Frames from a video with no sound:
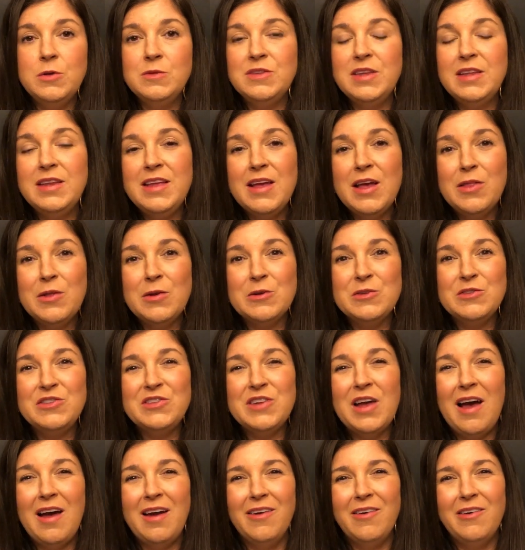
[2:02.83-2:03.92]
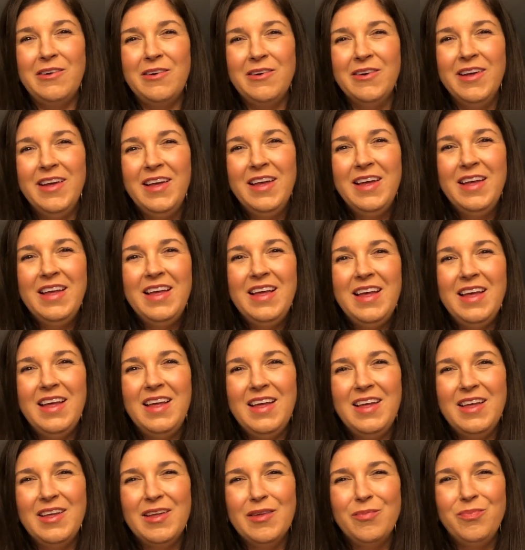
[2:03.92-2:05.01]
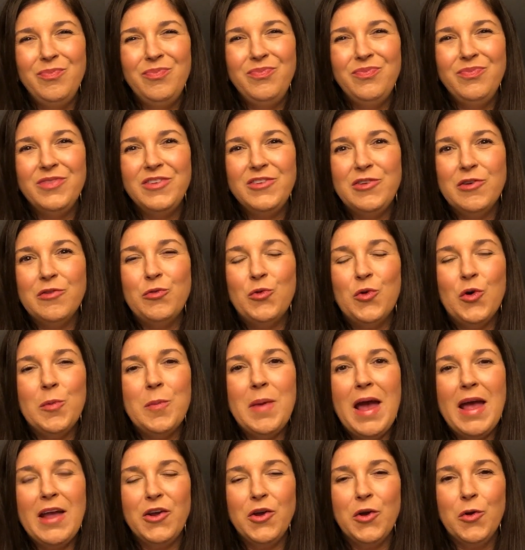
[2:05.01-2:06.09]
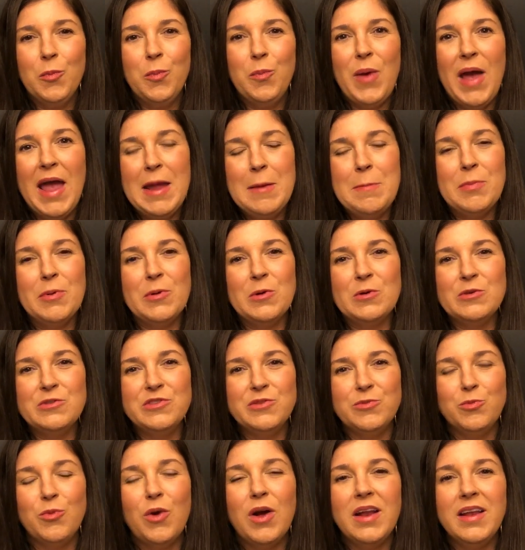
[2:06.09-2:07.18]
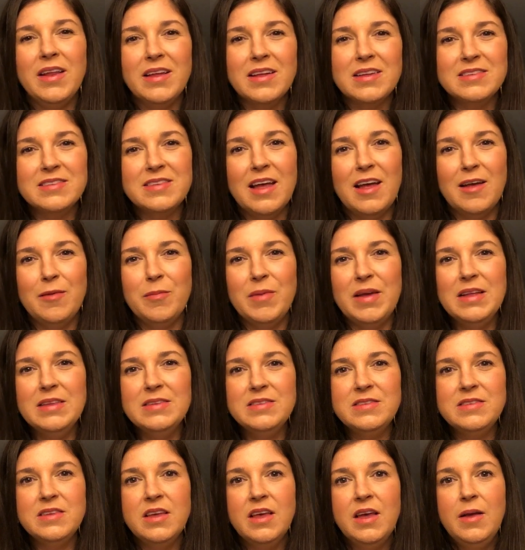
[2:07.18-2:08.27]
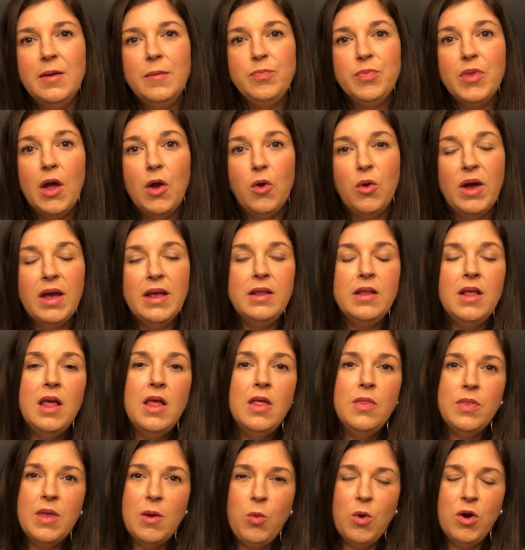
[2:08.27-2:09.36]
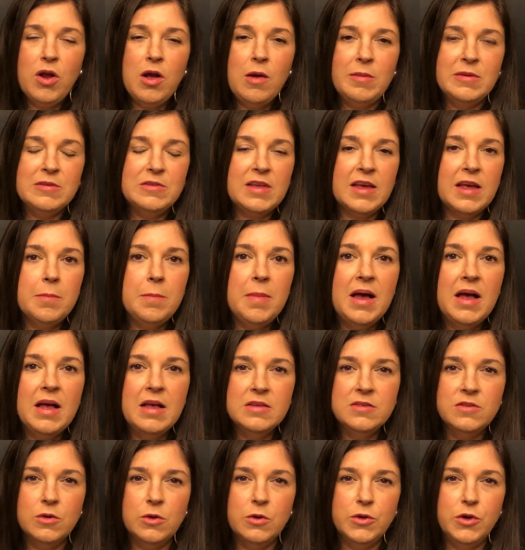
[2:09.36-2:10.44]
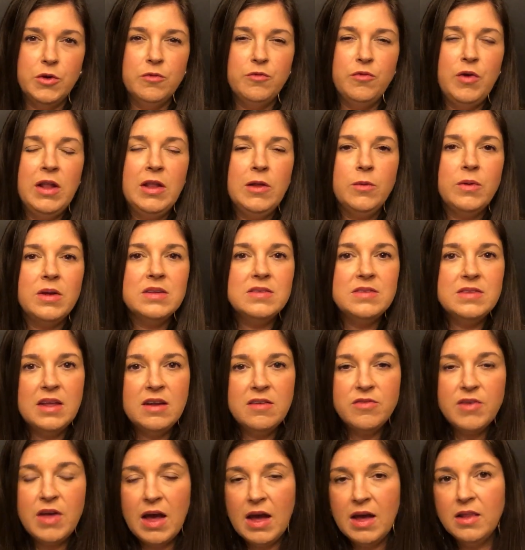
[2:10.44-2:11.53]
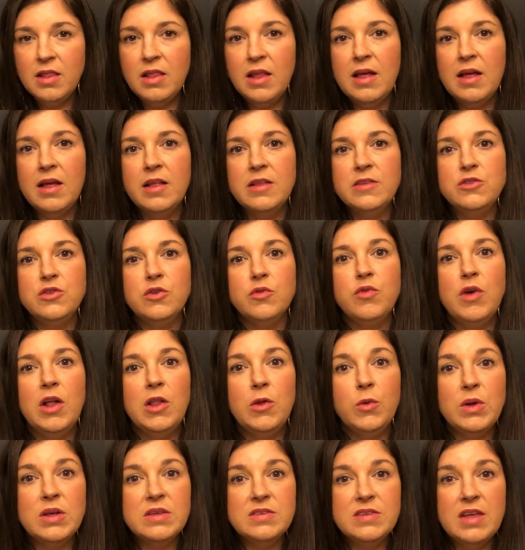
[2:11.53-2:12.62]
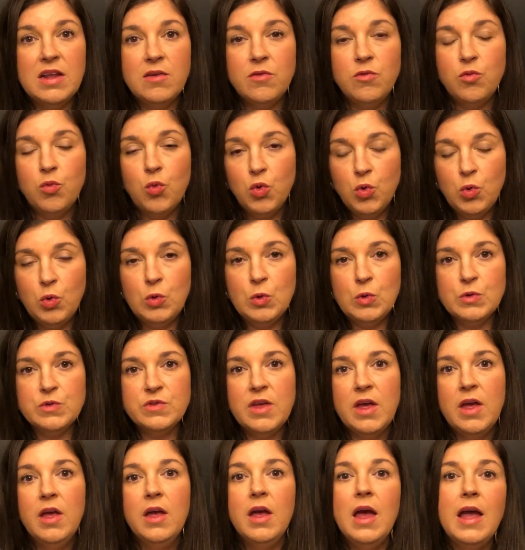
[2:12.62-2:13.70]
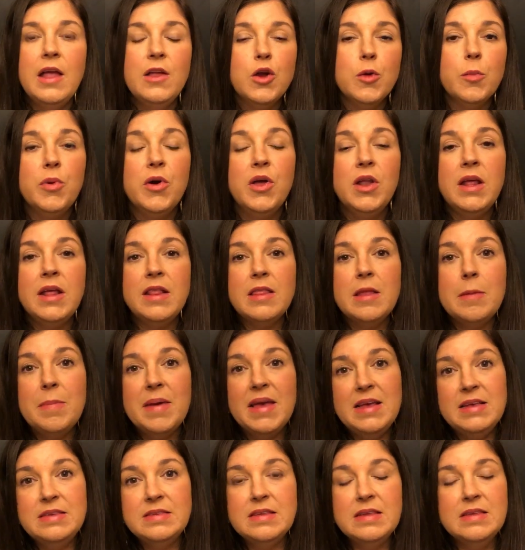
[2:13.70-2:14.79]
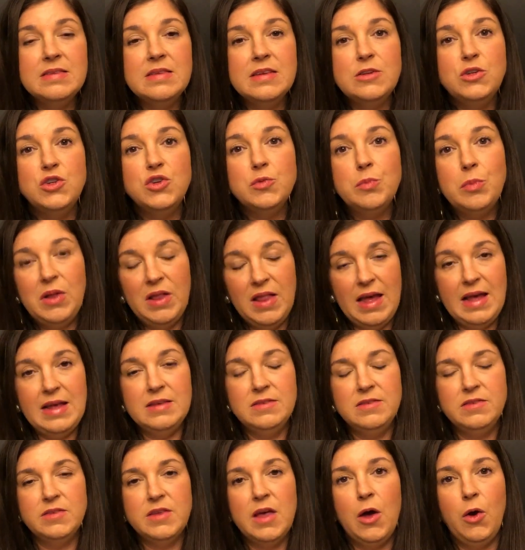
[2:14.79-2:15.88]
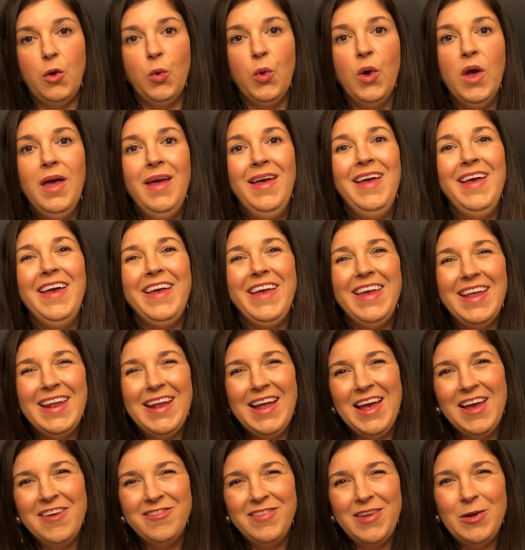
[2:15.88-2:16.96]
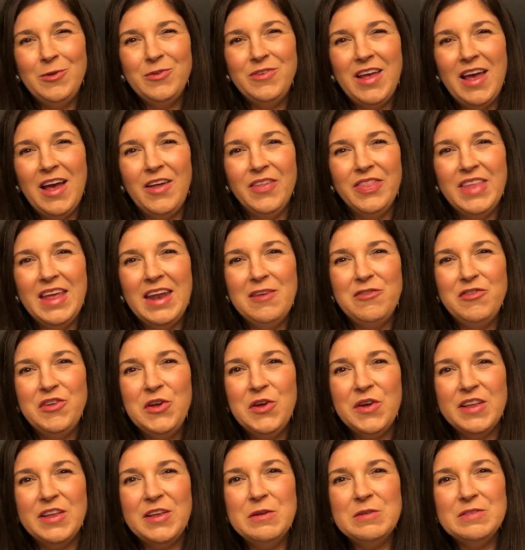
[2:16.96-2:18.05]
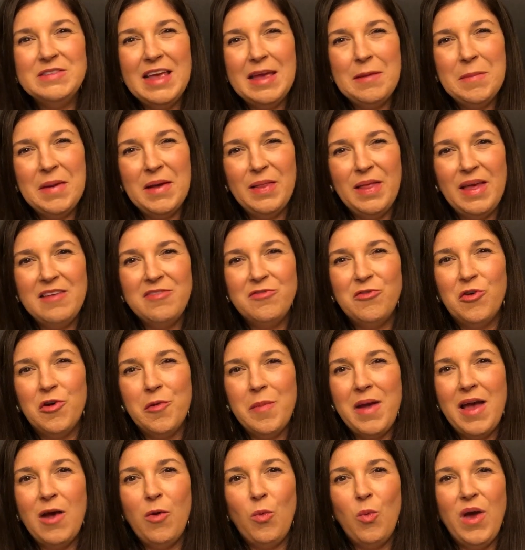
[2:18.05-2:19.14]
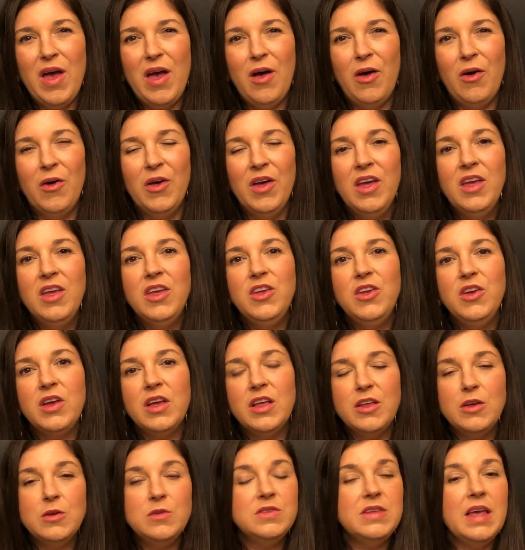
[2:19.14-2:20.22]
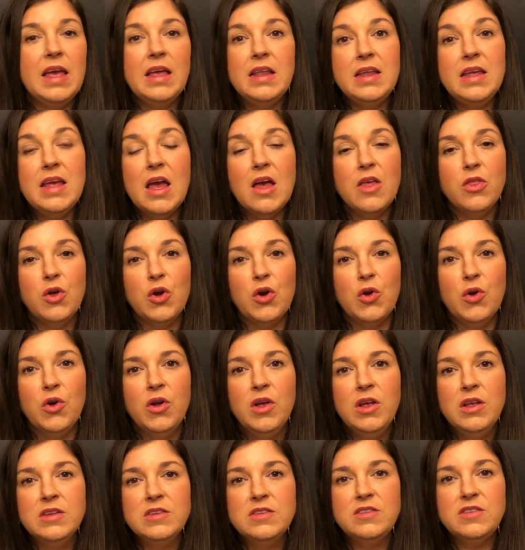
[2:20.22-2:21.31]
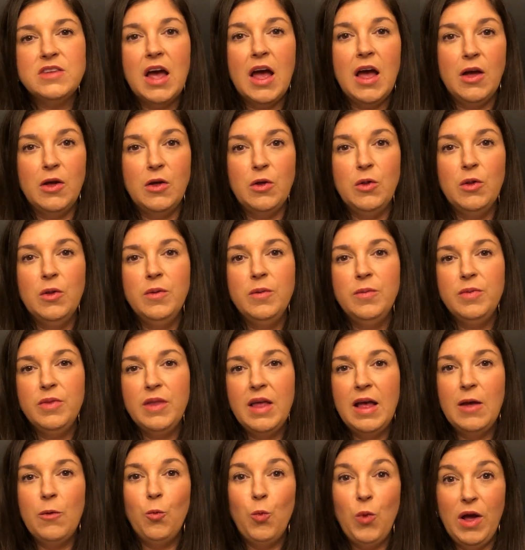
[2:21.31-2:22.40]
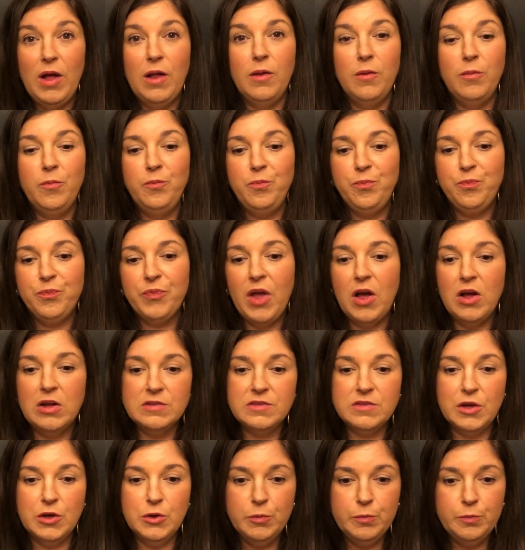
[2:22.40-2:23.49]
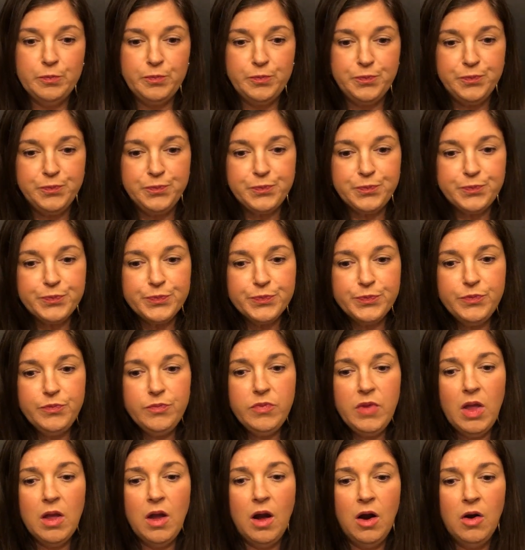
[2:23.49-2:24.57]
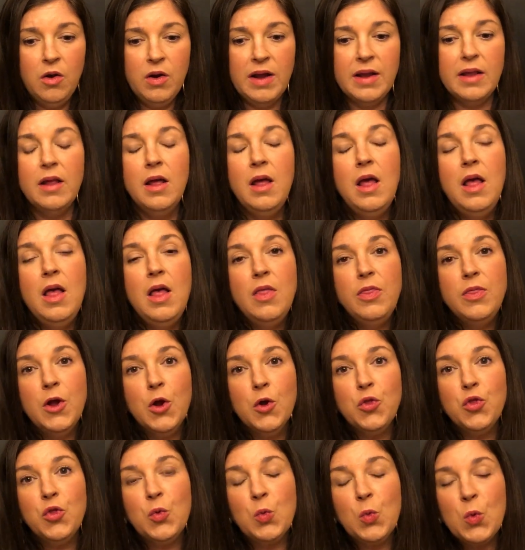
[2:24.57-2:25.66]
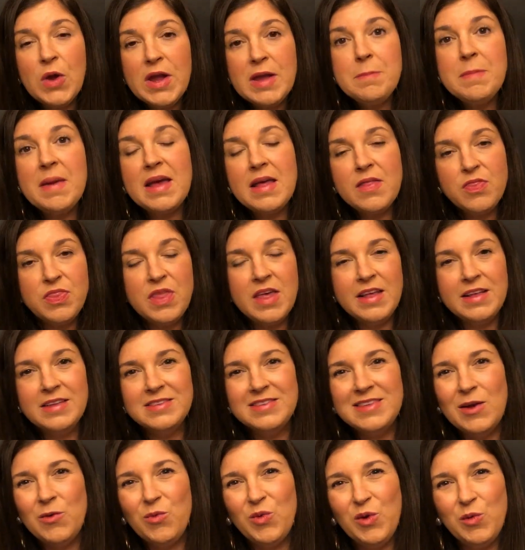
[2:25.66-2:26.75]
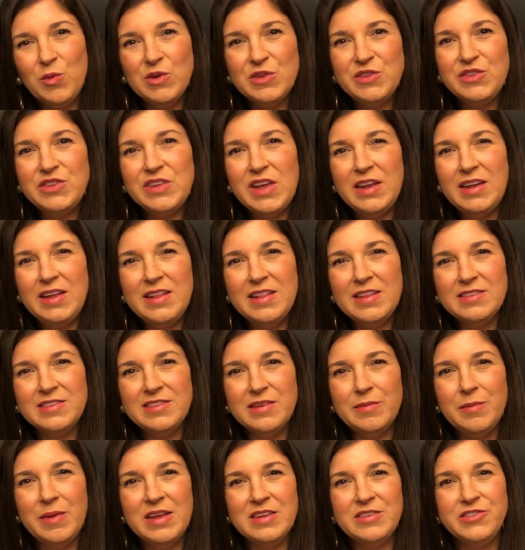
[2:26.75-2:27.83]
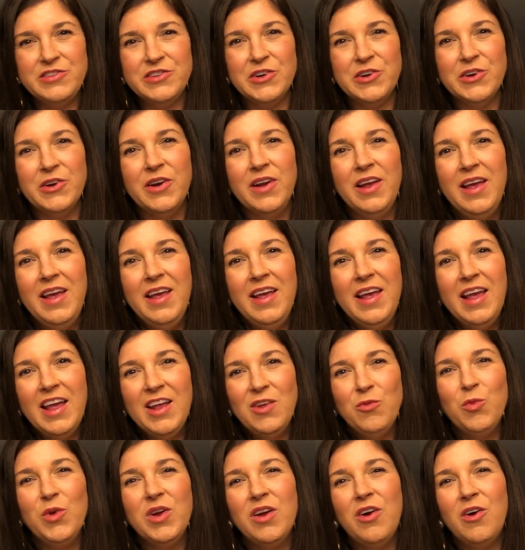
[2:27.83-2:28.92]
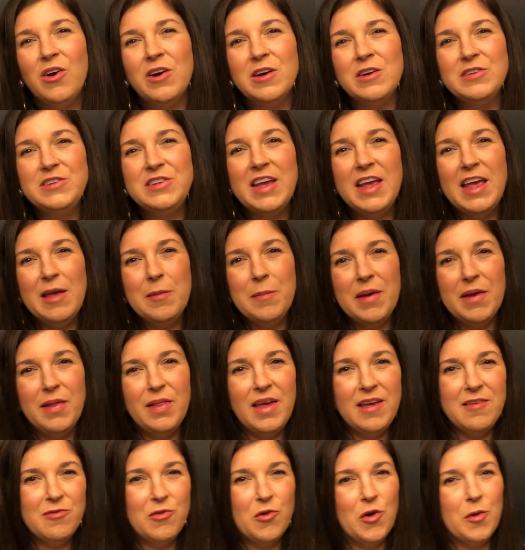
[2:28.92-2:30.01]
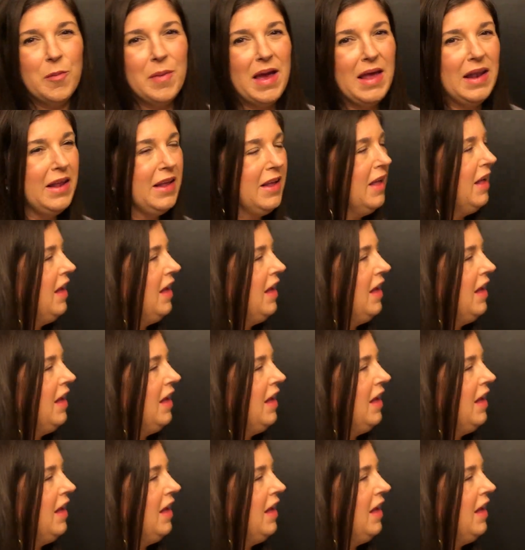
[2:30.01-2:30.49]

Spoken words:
use any other style to format your papers and writing assignments. All right, they work almost like a puzzle. You're following a set of guidelines, you're following a set of rules, and you're putting the pieces into place. So again, I have no doubt that if you can use MLA format well, you can use any other style well also. All right, there are three main things that we will study this semester in regard to MLA formatting.